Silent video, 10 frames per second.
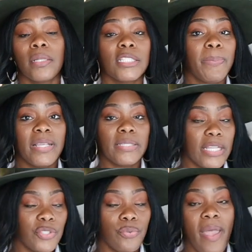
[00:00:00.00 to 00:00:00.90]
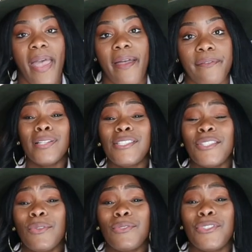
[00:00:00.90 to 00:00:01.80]
the space that you have. Once
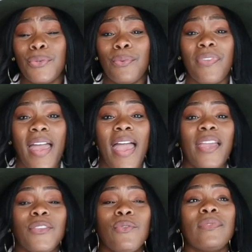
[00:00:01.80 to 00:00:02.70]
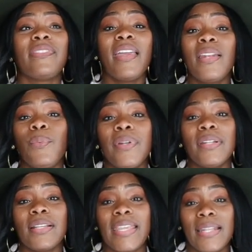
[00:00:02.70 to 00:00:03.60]
you do that, you then want
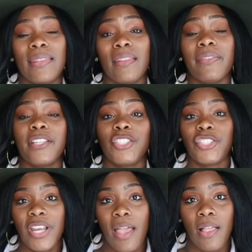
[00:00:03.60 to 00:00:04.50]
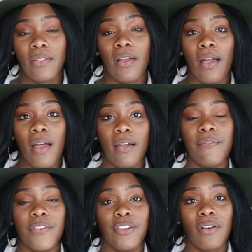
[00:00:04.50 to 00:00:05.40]
to get the shell
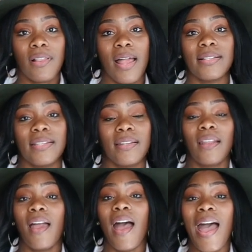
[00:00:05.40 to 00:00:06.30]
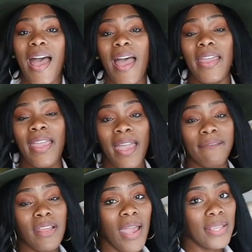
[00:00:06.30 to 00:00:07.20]
of your closet. I
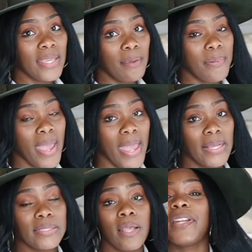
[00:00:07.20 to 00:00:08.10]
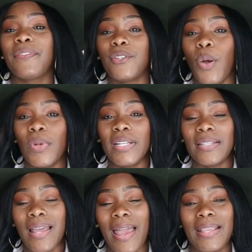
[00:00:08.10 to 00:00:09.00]
have the IKEA PAX. If you don't want to
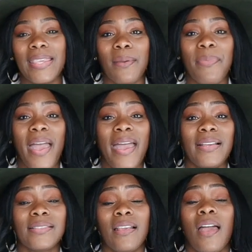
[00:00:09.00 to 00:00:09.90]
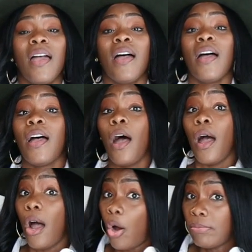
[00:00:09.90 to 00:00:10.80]
get the IKEA PAX,
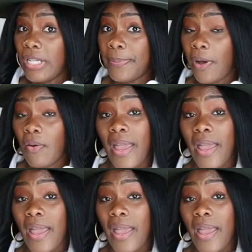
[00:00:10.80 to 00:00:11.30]
Home Depot